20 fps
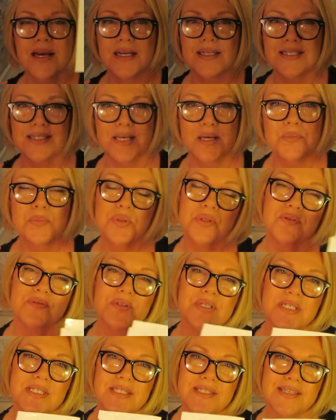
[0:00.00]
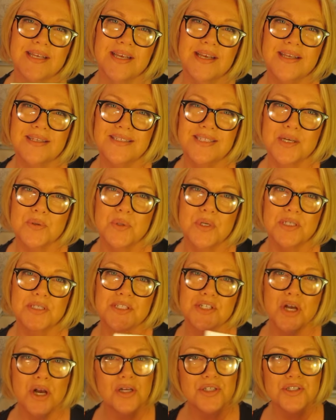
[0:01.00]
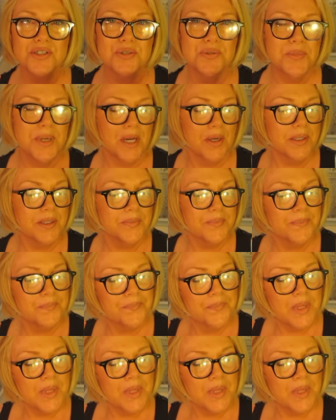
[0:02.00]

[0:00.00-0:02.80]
got a sample of this and I want to talk to you about it.